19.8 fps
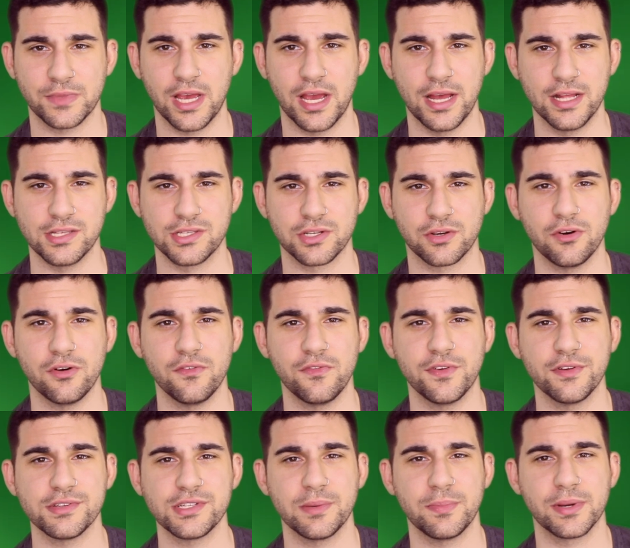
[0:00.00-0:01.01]
and Skull
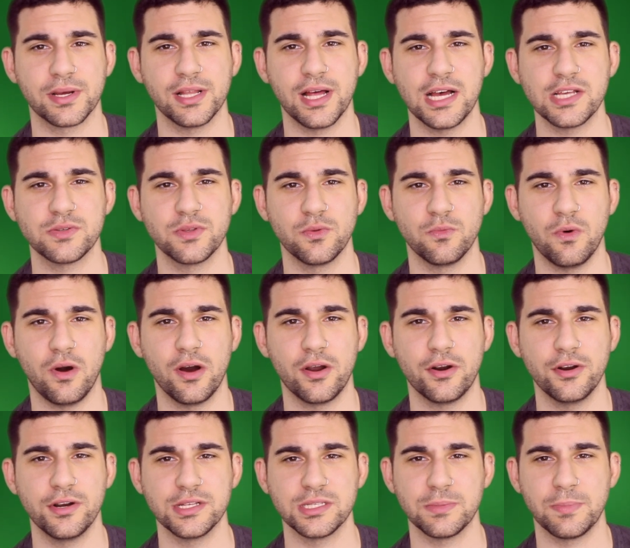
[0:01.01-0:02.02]
fills up a glass with
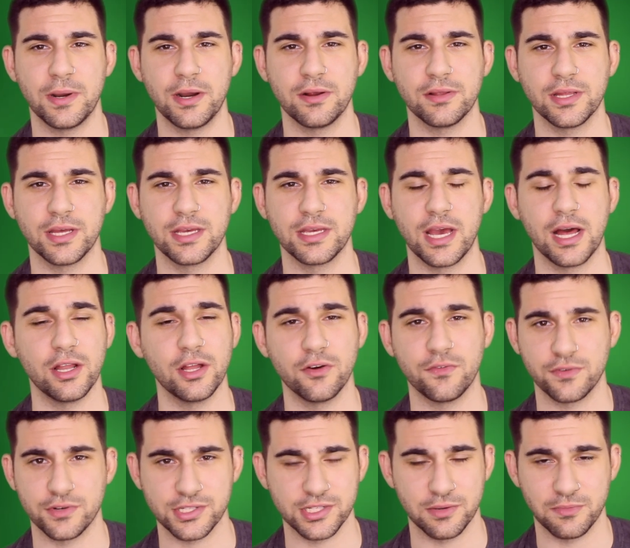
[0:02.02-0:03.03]
water and it's apparently yellow
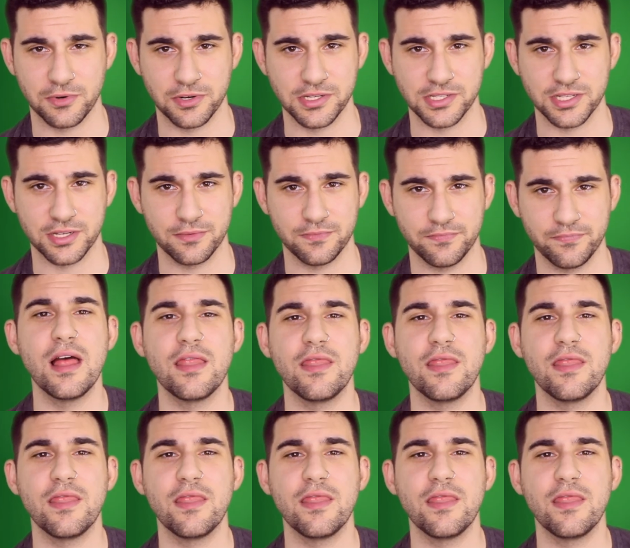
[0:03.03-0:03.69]
for some reason.